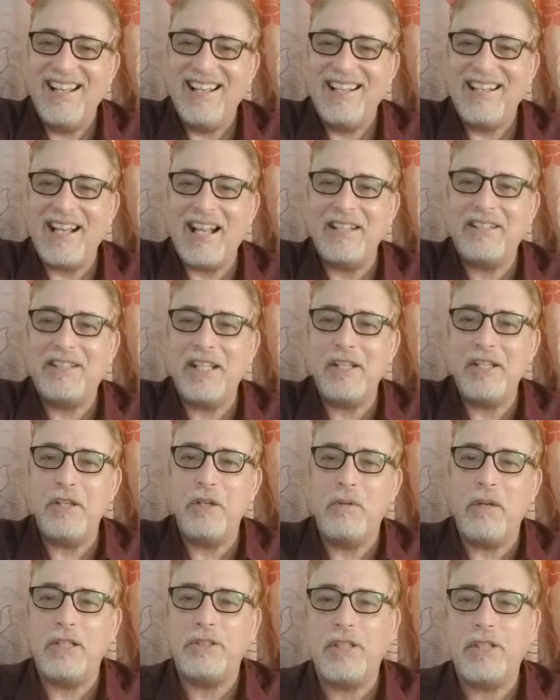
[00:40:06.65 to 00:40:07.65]
19
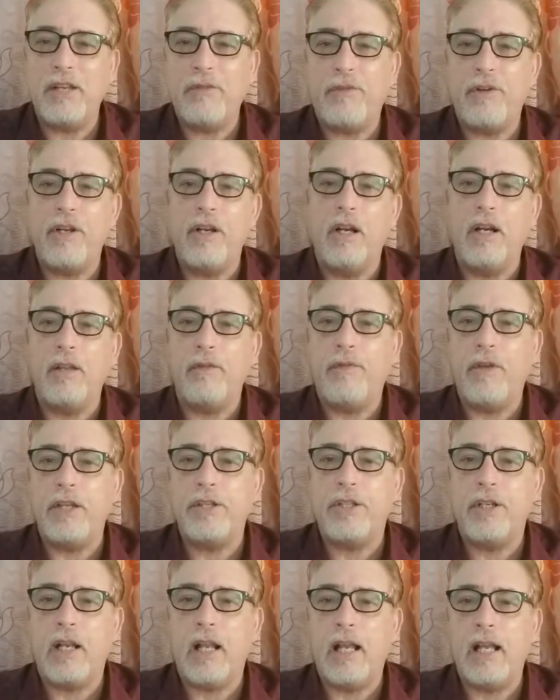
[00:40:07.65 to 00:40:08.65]
USD for yearly
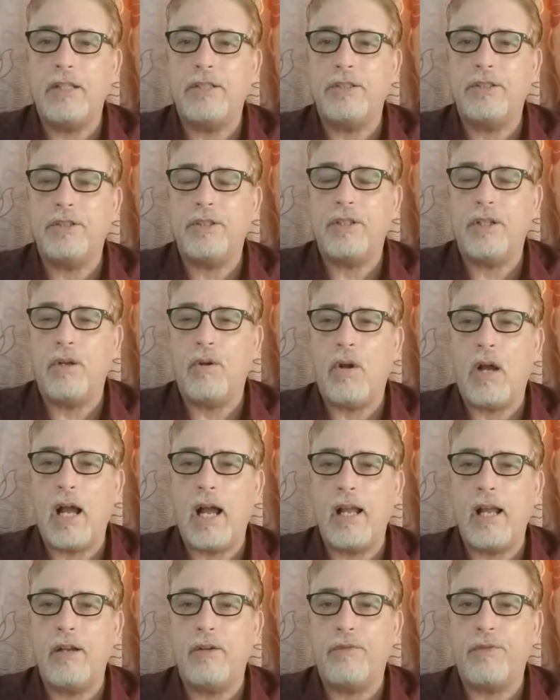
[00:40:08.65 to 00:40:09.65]
fishing license in
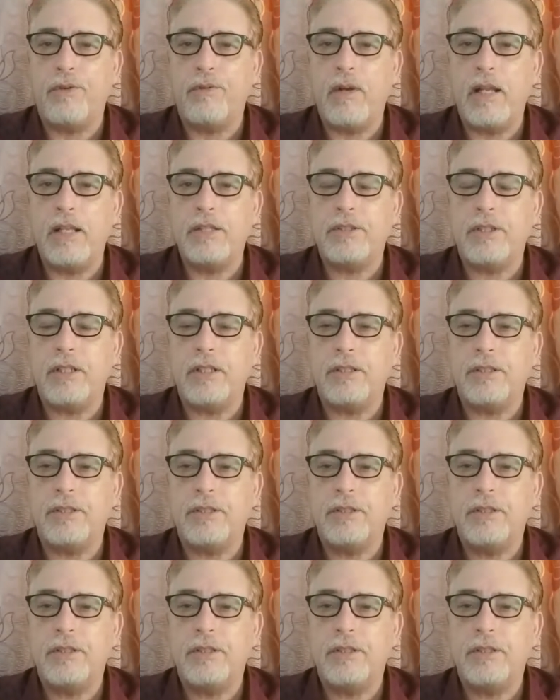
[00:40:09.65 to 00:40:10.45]
Ohio for residents.